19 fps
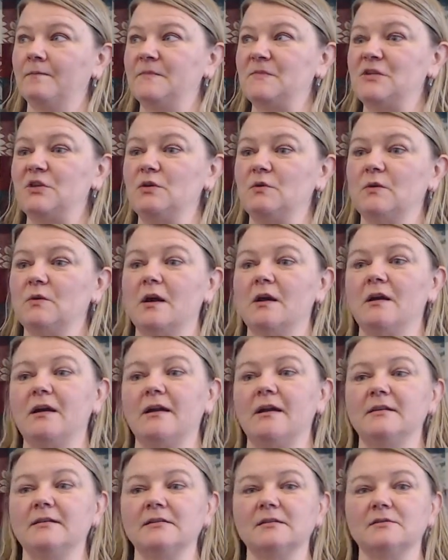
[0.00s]
Do you
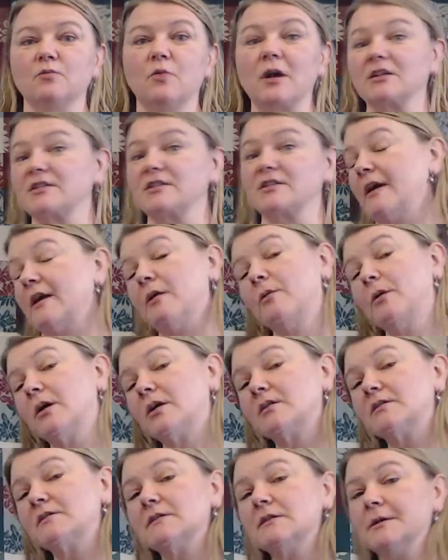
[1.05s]
guys watch
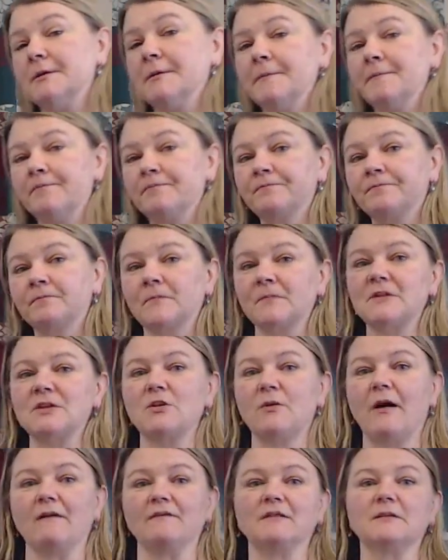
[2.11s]
fireworks? Do you
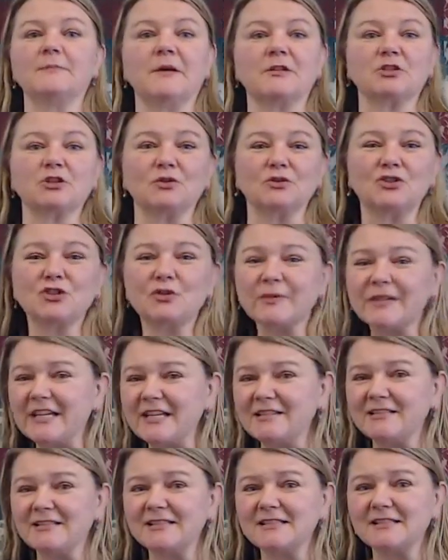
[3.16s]
have special
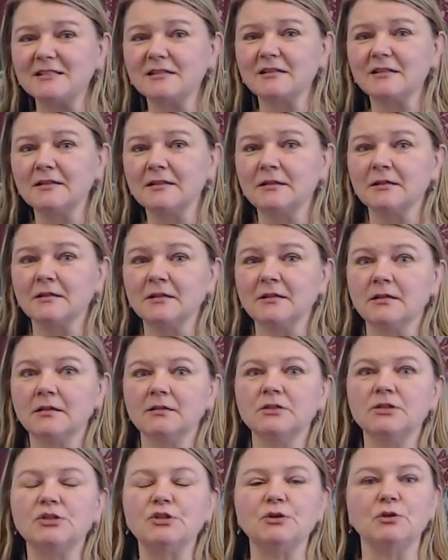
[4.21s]
treats?
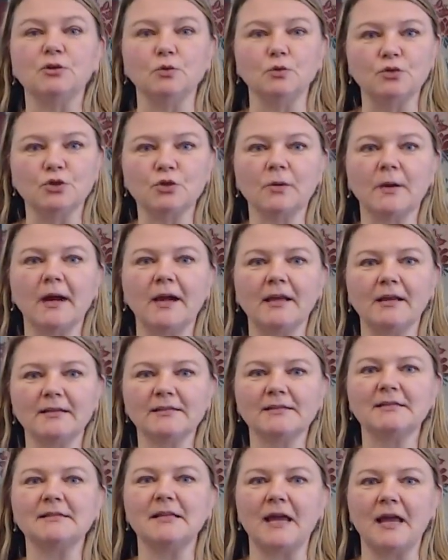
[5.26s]
Do you try to
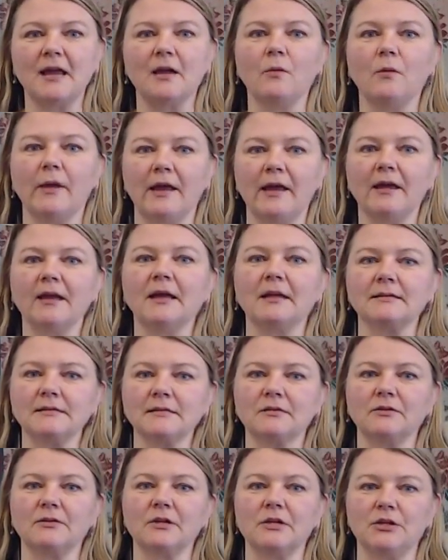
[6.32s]
stay awake
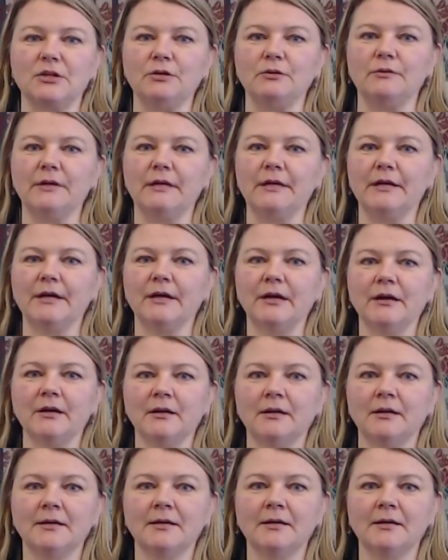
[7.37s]
until the new year?